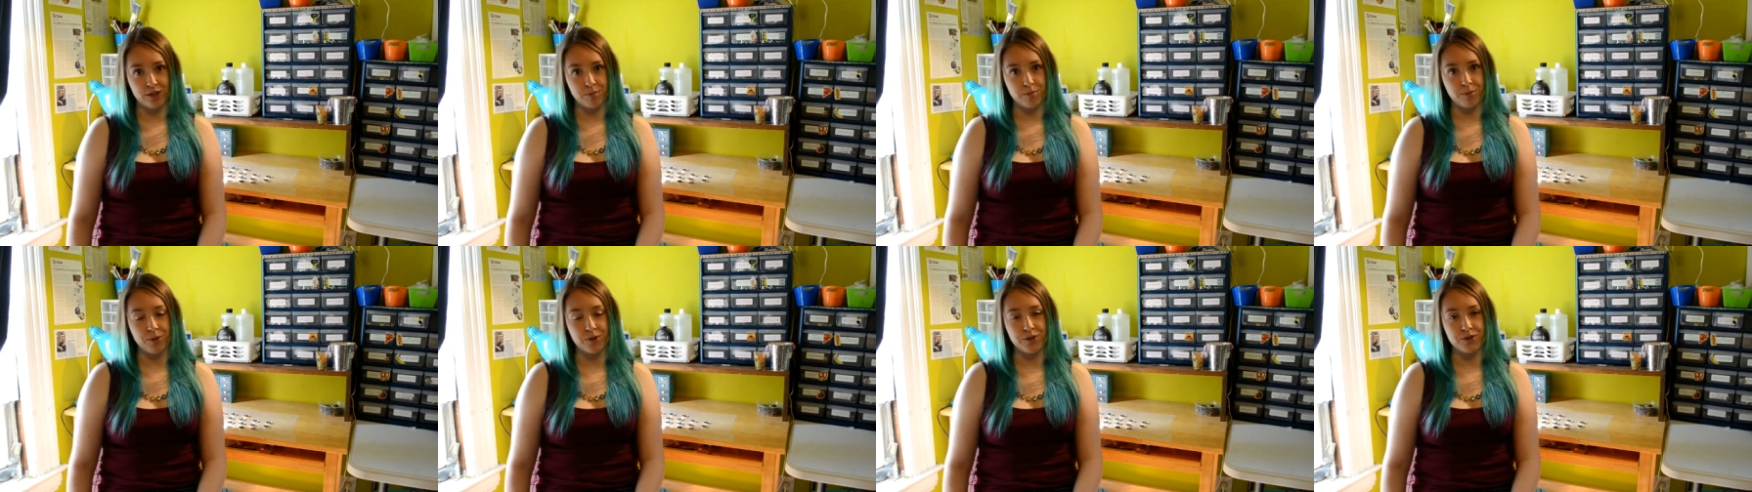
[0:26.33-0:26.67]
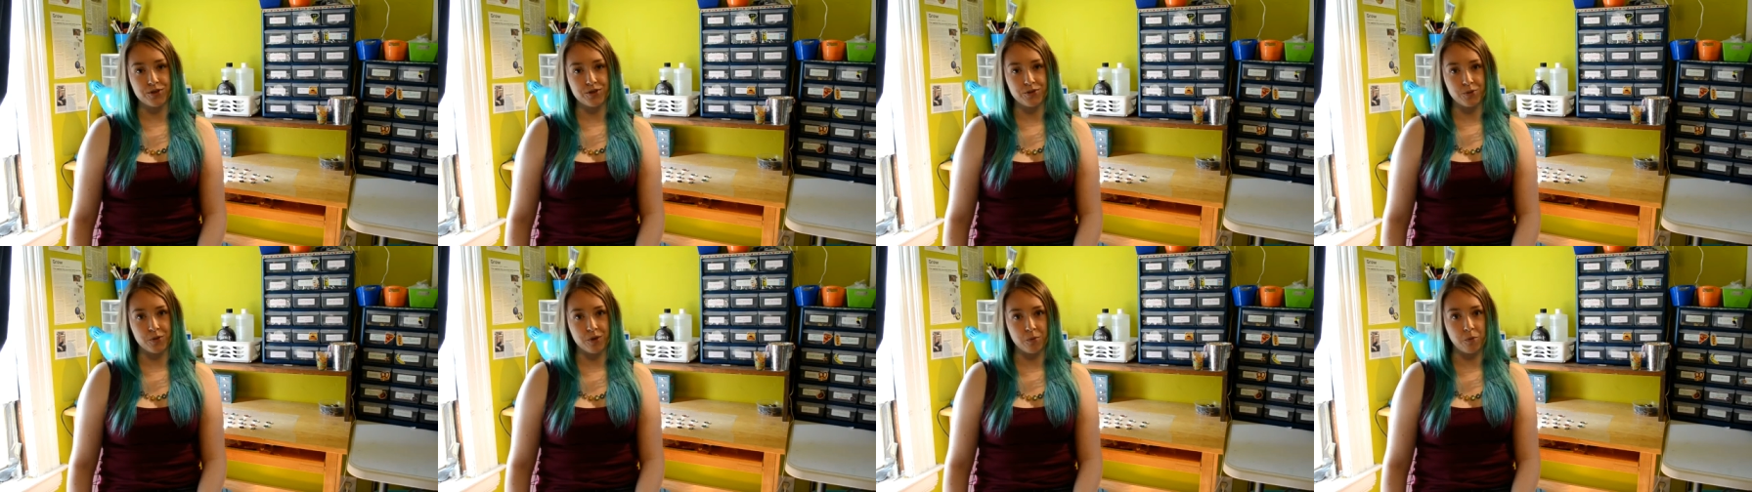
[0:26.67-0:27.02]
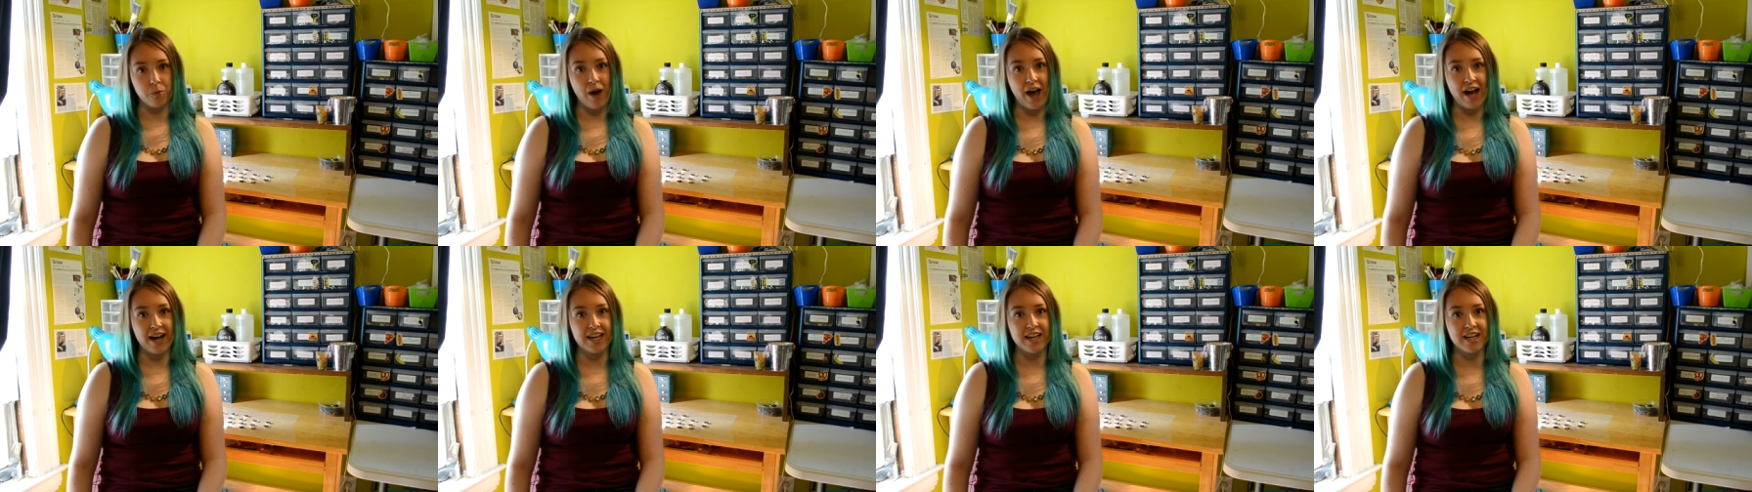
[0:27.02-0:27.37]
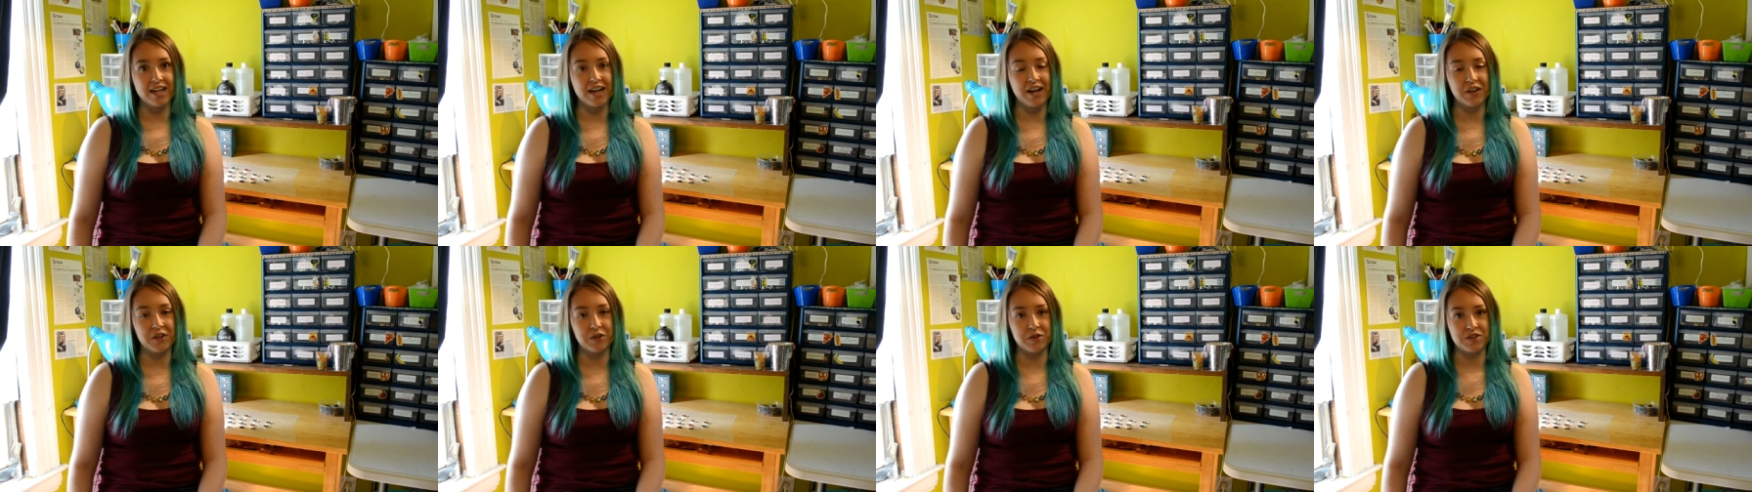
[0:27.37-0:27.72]
boards with wacky
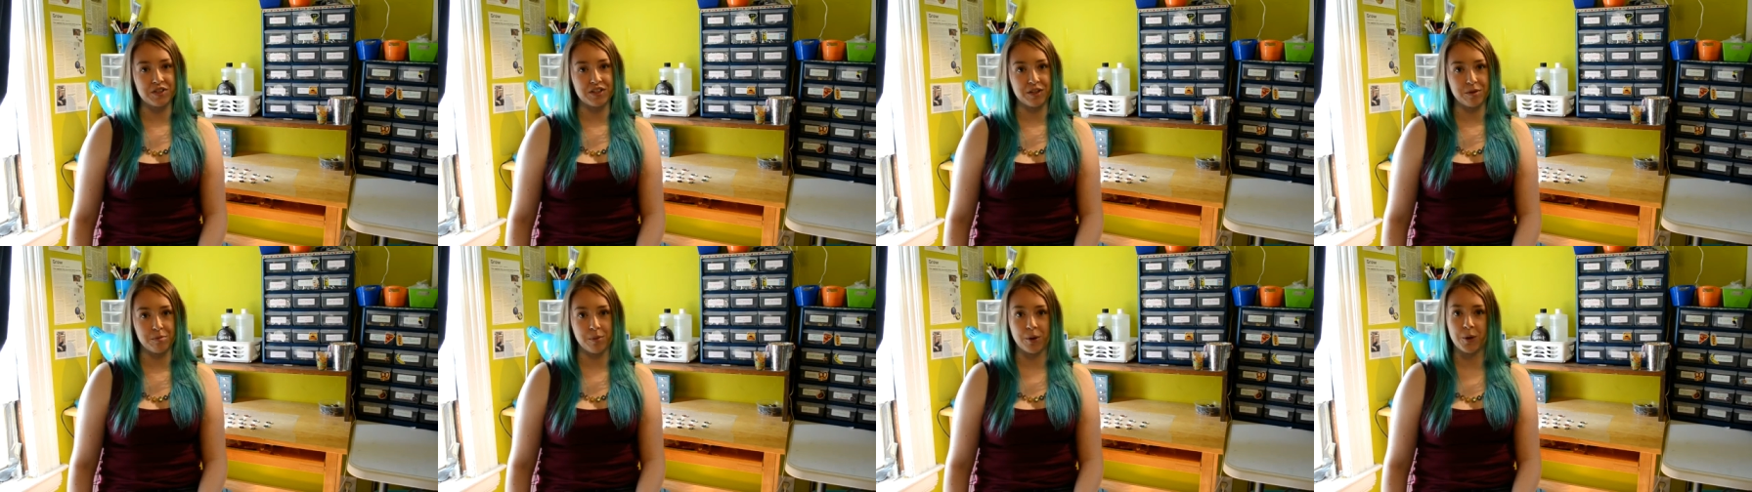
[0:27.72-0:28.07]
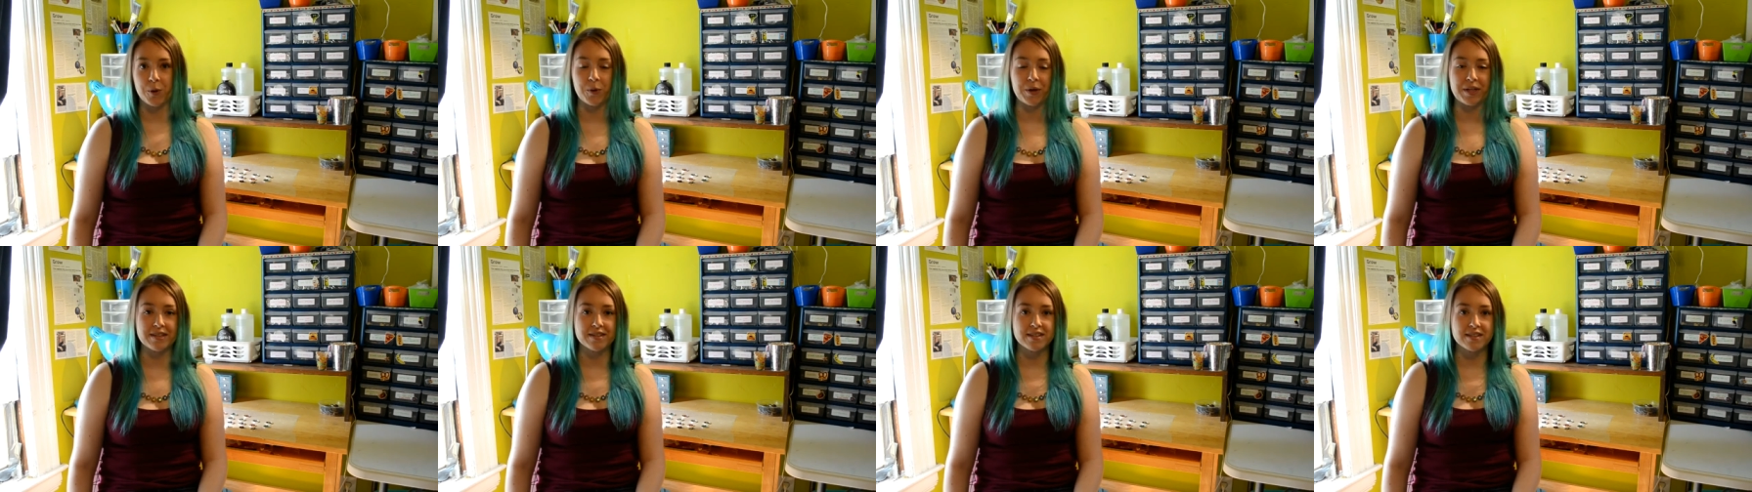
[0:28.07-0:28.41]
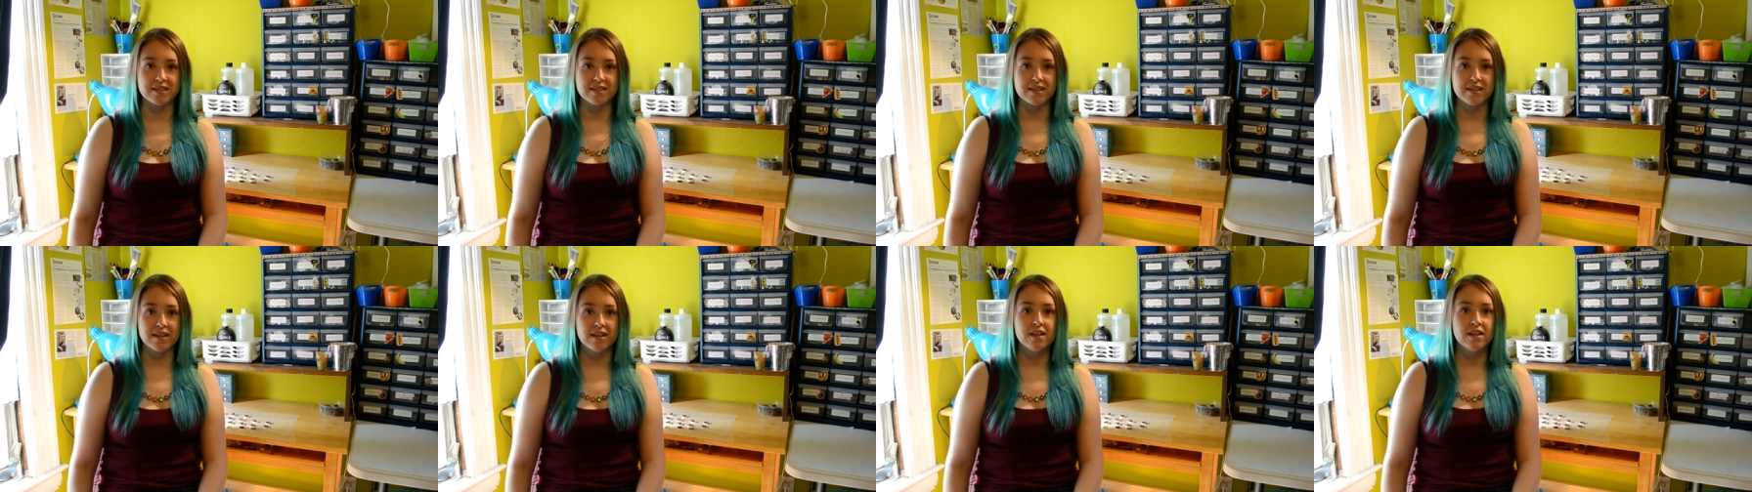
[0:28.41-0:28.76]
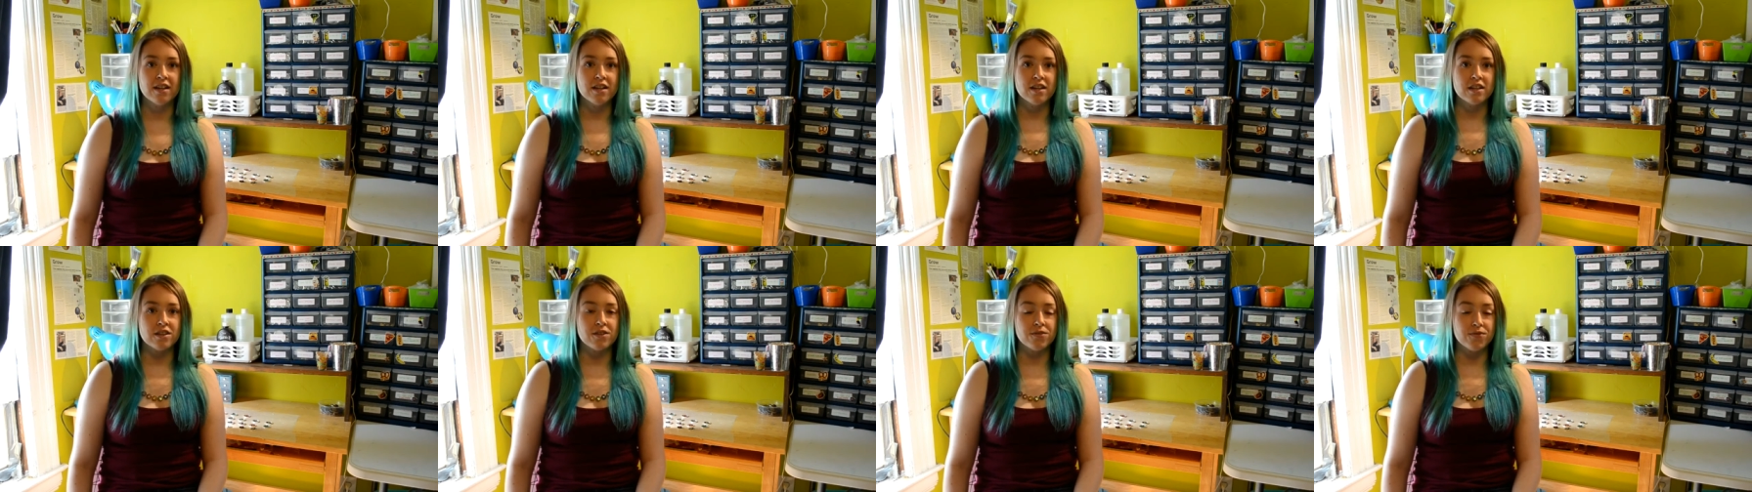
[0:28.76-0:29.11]
colors and components.
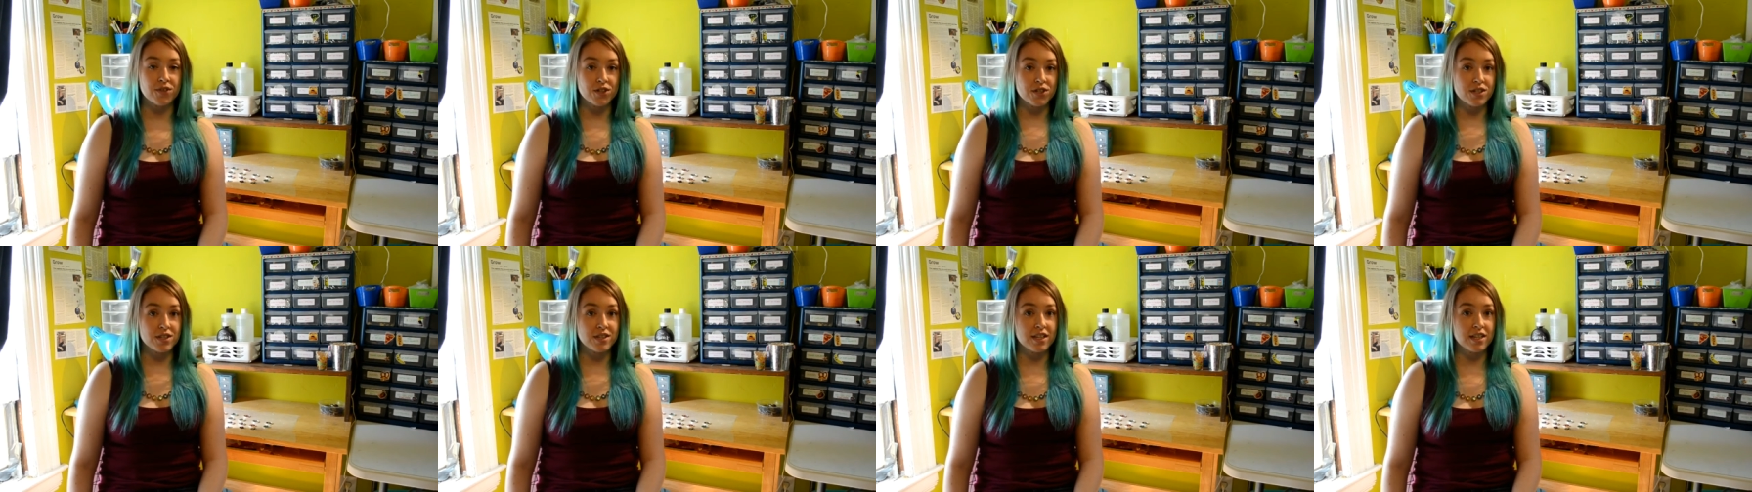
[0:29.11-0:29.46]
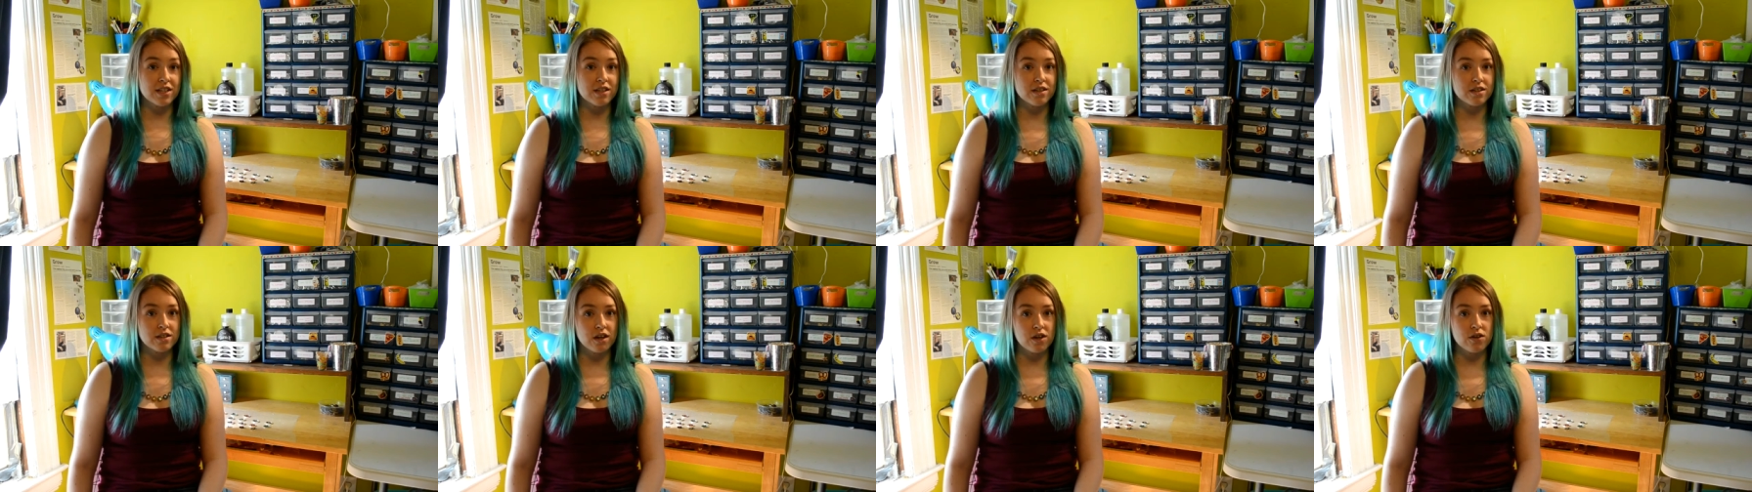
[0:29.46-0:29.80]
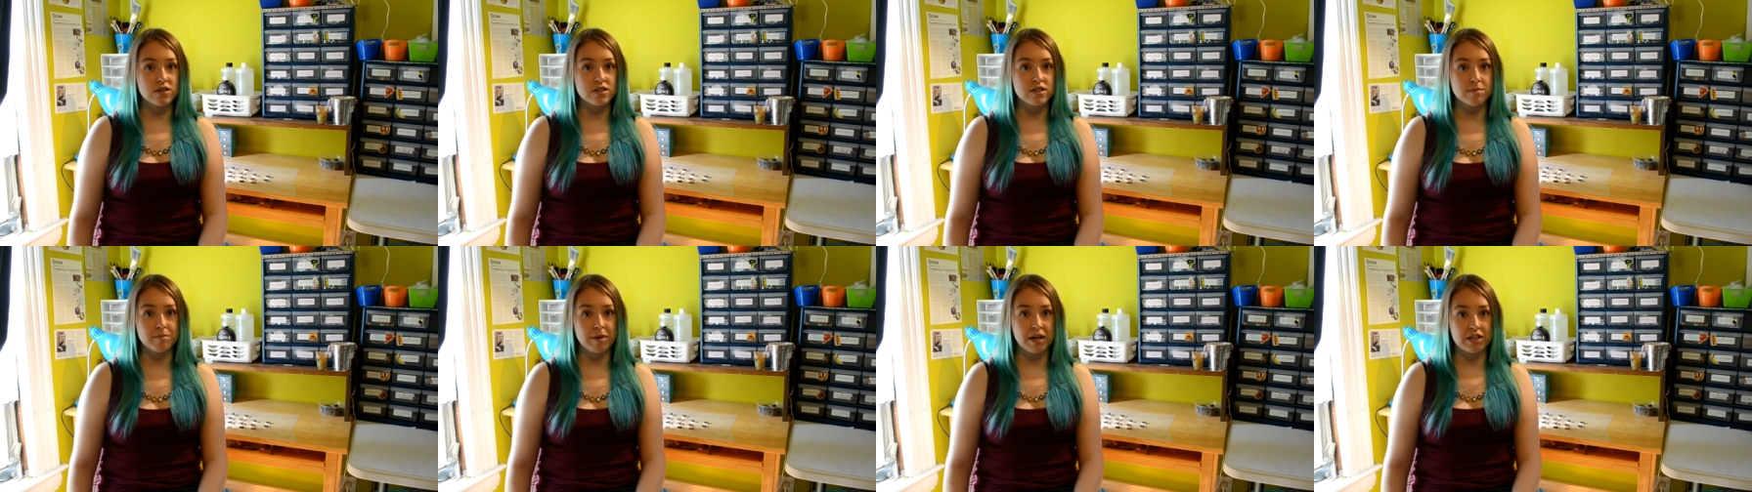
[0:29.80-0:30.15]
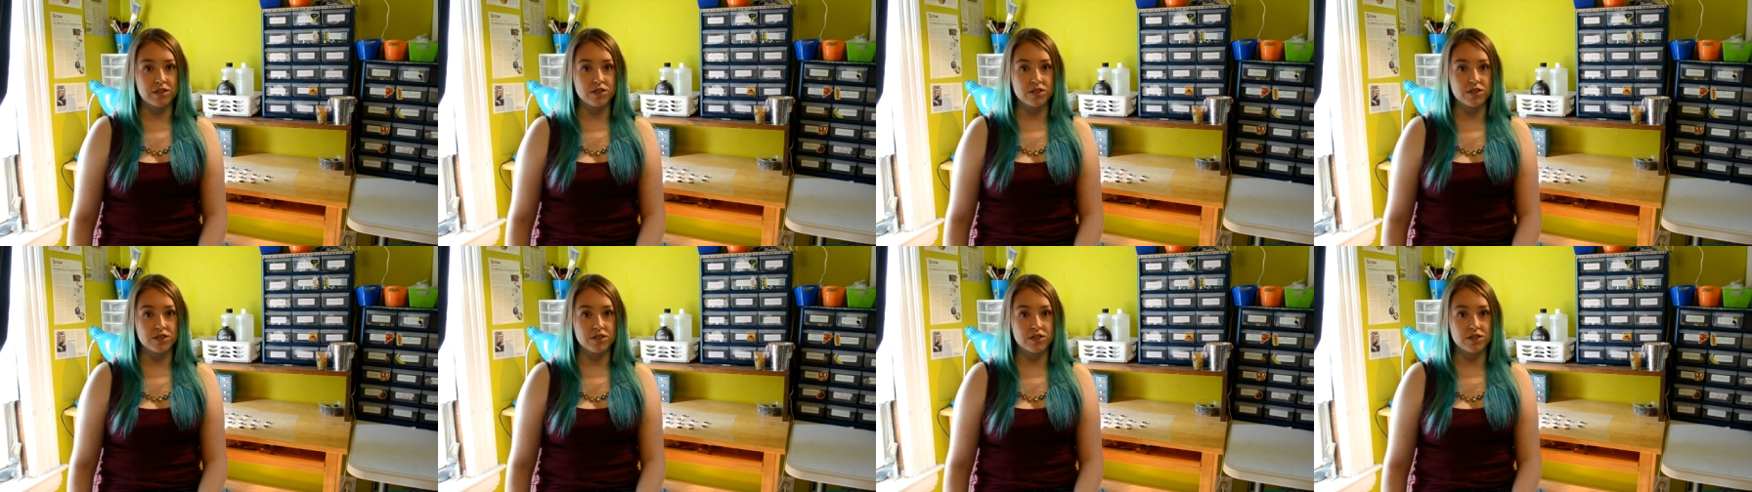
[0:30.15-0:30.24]
The first thing you'll notice about a